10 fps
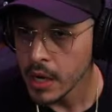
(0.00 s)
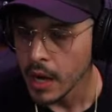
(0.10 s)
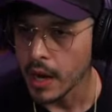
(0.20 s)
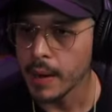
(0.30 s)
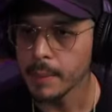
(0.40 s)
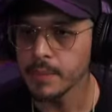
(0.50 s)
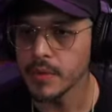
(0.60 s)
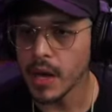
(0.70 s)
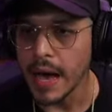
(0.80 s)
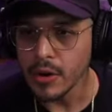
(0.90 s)
I
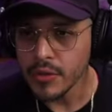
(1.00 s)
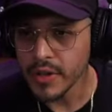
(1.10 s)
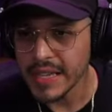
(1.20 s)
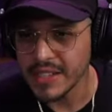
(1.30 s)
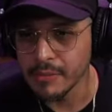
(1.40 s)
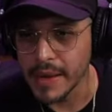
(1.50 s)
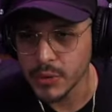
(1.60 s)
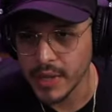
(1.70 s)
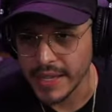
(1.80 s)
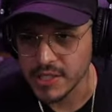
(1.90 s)
don't know if you guys have messed
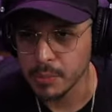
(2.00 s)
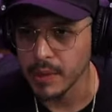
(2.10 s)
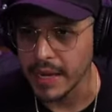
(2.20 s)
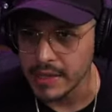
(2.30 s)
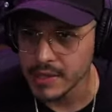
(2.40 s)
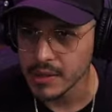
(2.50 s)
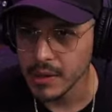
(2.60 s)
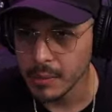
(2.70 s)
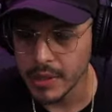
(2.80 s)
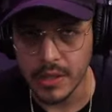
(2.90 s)
with like Splice,
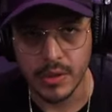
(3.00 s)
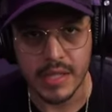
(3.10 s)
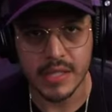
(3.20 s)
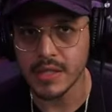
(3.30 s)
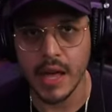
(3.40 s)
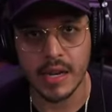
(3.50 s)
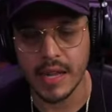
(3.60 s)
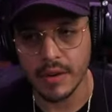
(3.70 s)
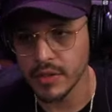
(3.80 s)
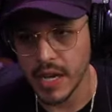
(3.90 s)
but dude, this is not an
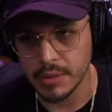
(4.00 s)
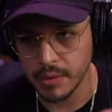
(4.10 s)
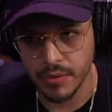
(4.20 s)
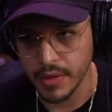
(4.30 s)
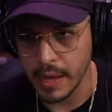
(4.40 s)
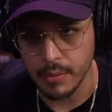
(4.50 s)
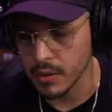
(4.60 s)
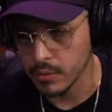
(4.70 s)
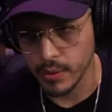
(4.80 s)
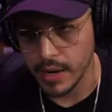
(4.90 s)
advertisement for them
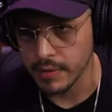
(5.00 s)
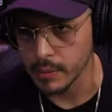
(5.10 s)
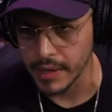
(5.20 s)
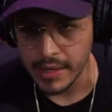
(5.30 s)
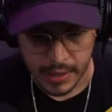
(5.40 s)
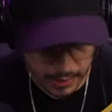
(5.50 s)
or whatever, but